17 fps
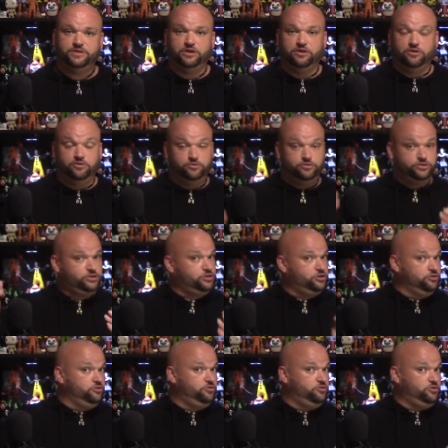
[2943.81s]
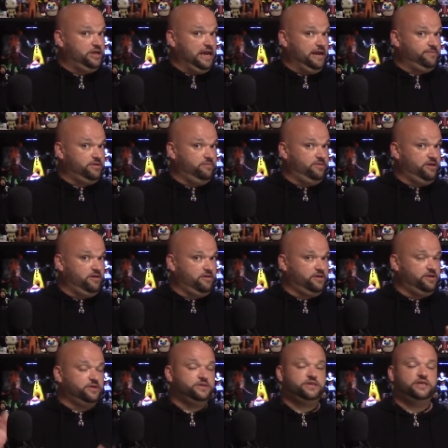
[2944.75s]
So two Captain
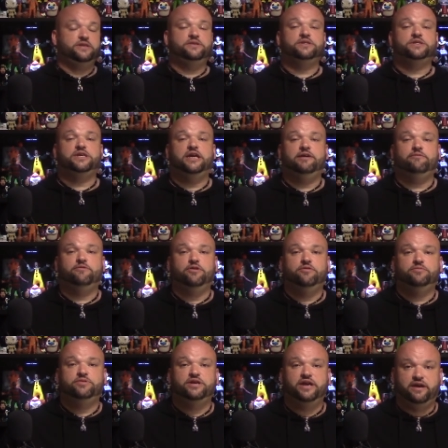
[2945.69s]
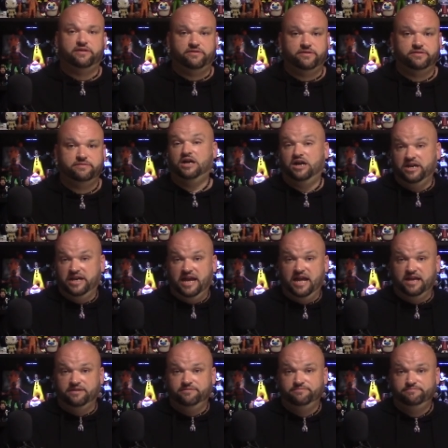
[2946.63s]
Americas in the same room together.
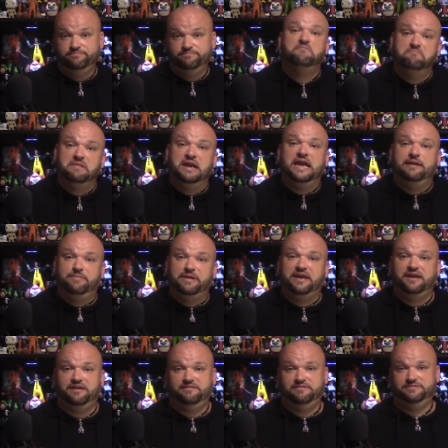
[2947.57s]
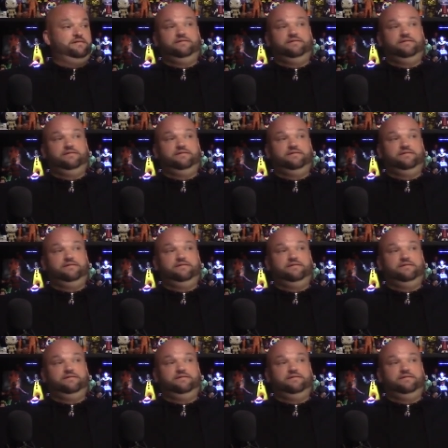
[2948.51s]
Again, maybe.